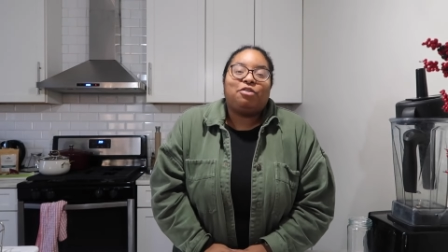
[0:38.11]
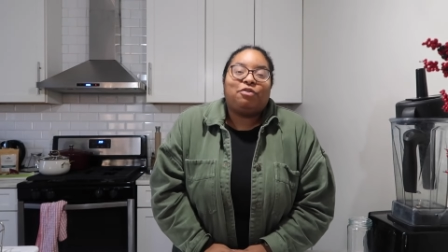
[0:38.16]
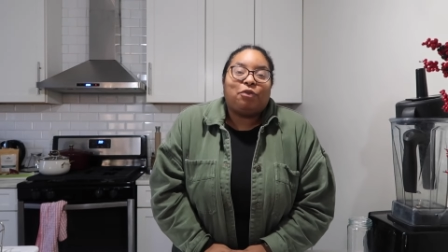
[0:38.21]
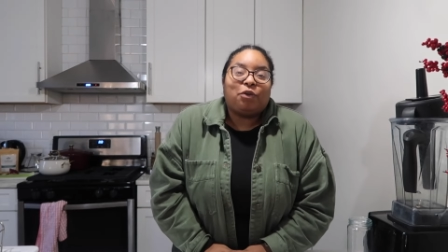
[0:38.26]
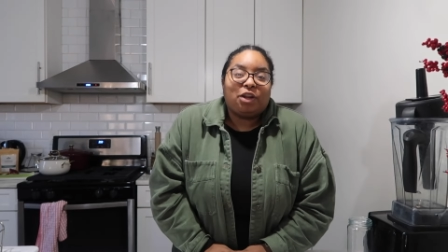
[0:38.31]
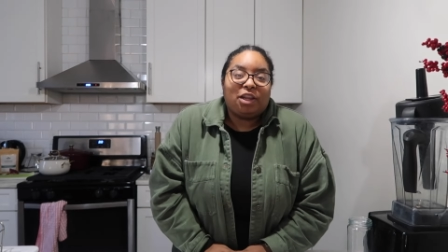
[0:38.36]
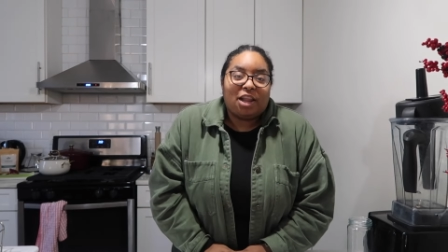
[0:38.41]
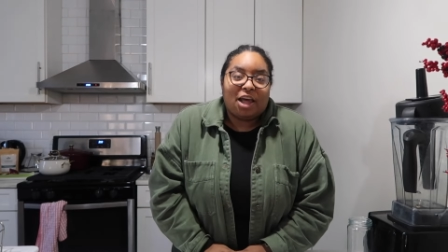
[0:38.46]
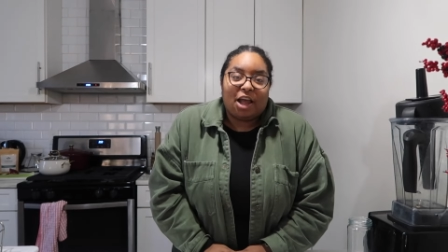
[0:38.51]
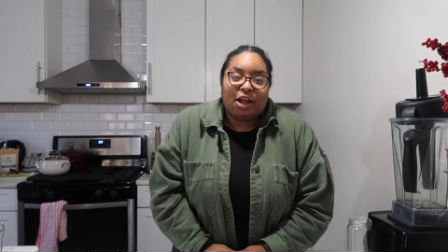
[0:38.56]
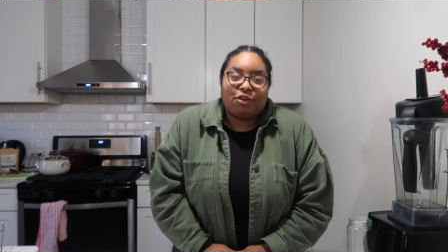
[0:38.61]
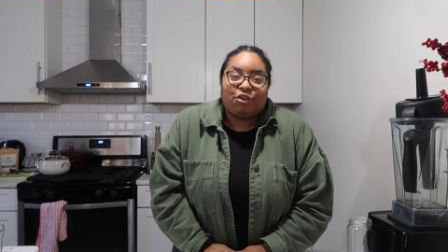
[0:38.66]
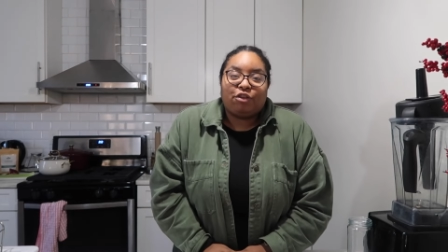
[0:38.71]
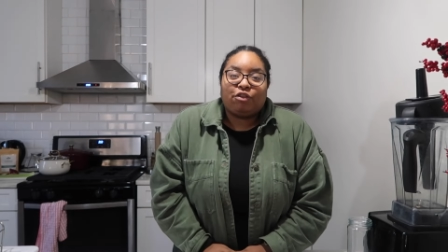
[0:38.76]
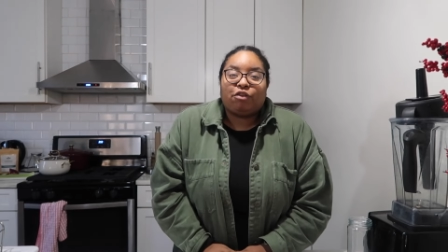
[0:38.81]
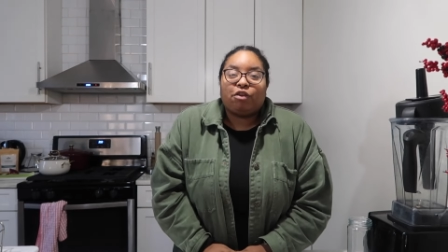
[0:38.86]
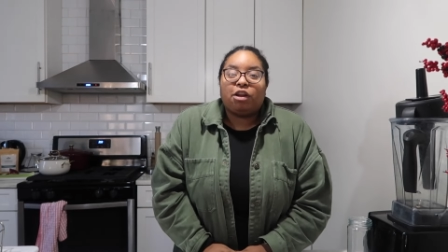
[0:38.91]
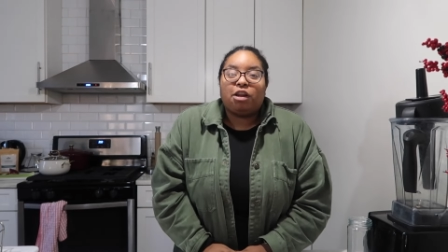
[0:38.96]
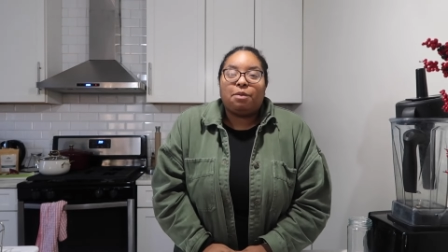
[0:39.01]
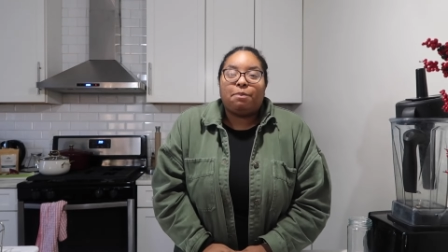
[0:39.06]
for lunch.
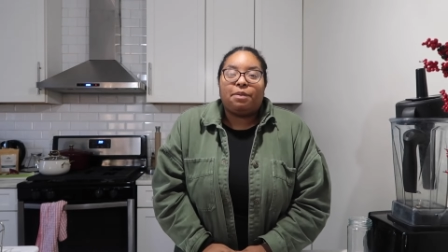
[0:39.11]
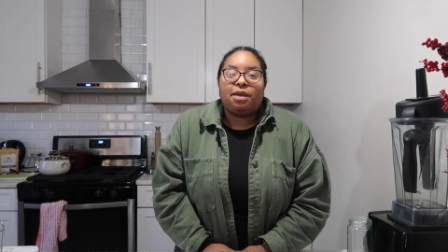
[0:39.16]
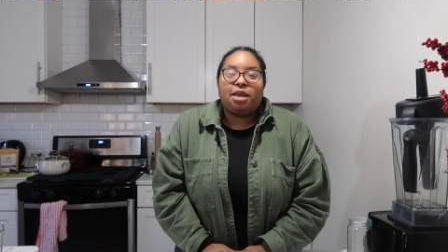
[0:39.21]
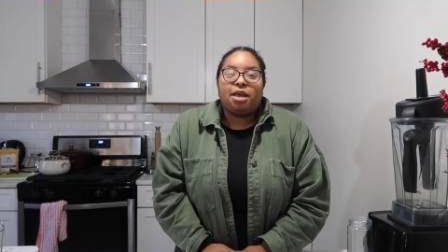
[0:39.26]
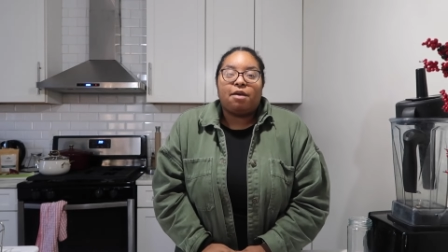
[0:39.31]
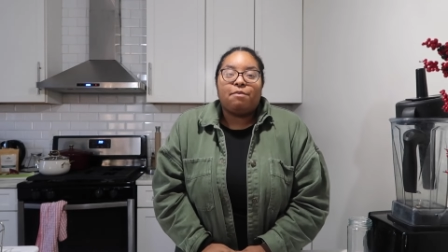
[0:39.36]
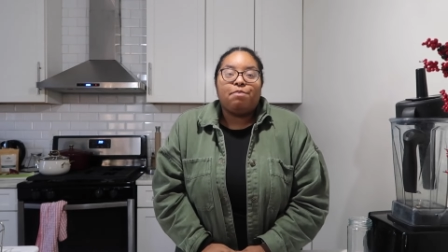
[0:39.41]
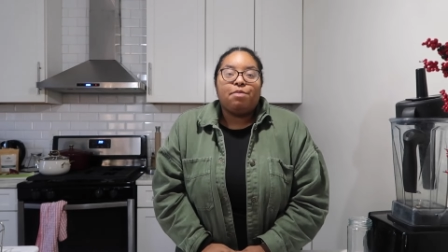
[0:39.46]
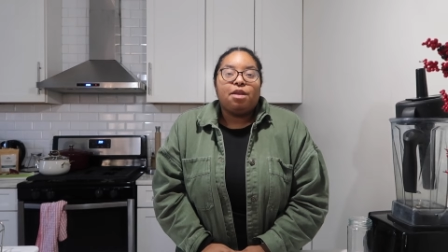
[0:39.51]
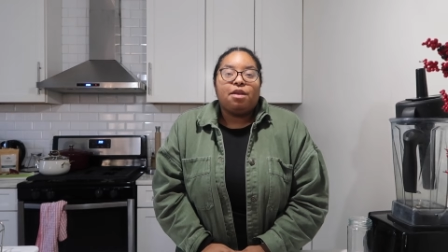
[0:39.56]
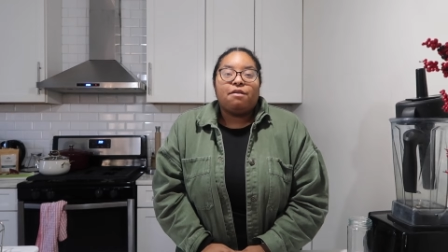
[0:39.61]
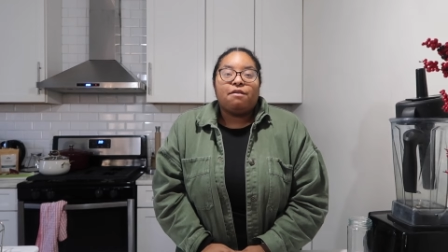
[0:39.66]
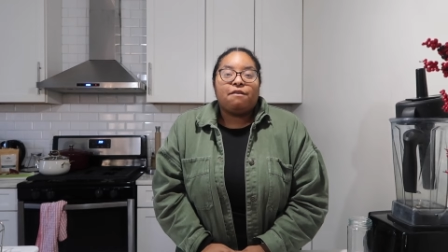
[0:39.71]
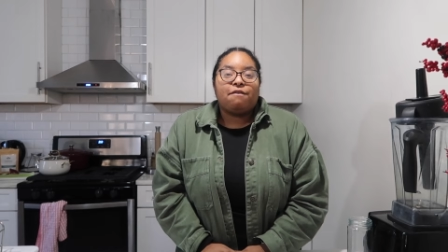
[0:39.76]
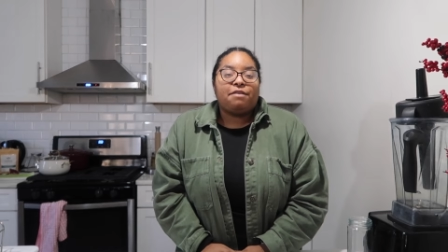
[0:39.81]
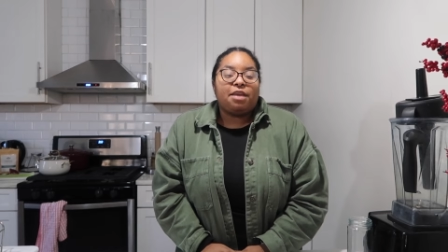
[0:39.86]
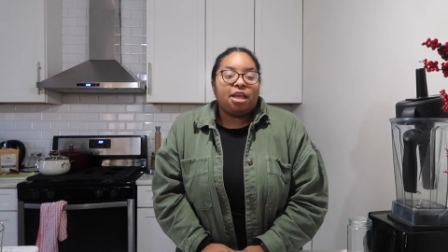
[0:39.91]
It's going to be a, a,